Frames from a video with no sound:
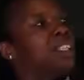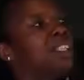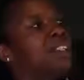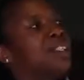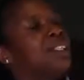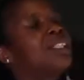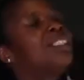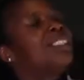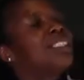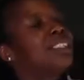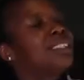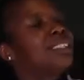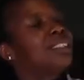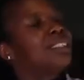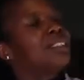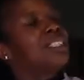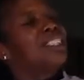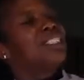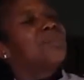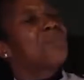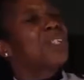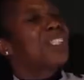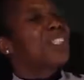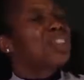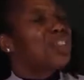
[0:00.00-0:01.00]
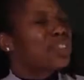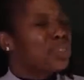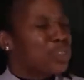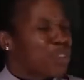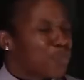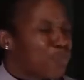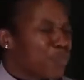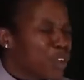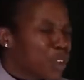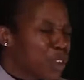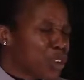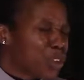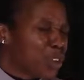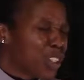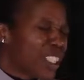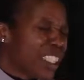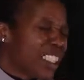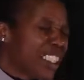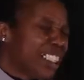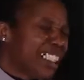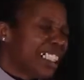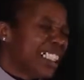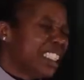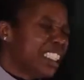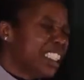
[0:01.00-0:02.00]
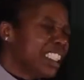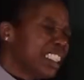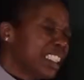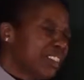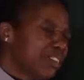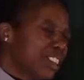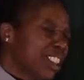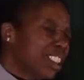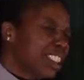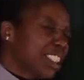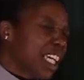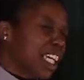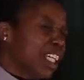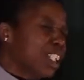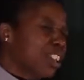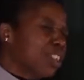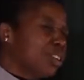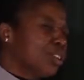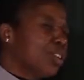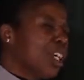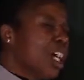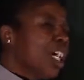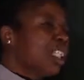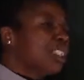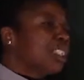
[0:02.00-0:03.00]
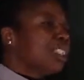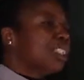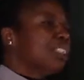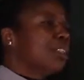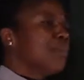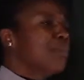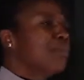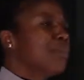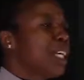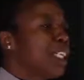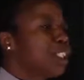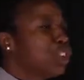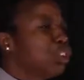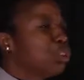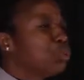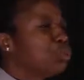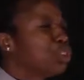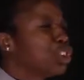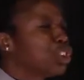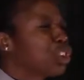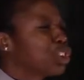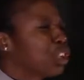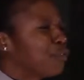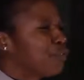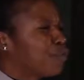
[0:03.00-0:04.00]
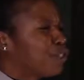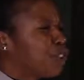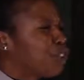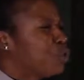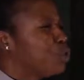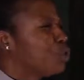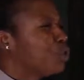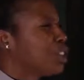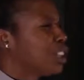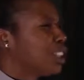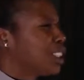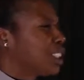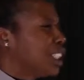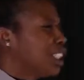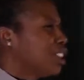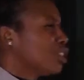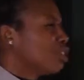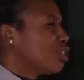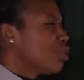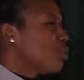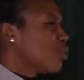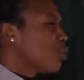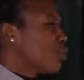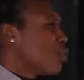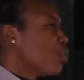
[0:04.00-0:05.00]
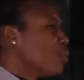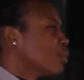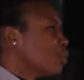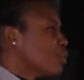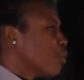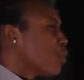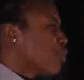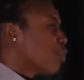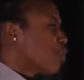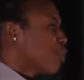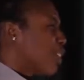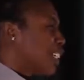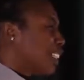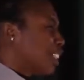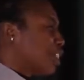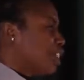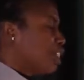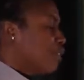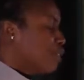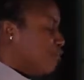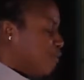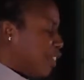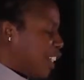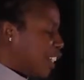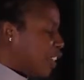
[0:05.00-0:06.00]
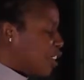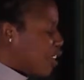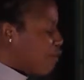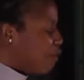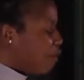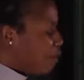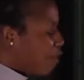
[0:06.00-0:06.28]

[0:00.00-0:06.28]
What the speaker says: you? Does my truth annoy you and irritate you? Does it make you shift in your seat? The thought of thrashing feet and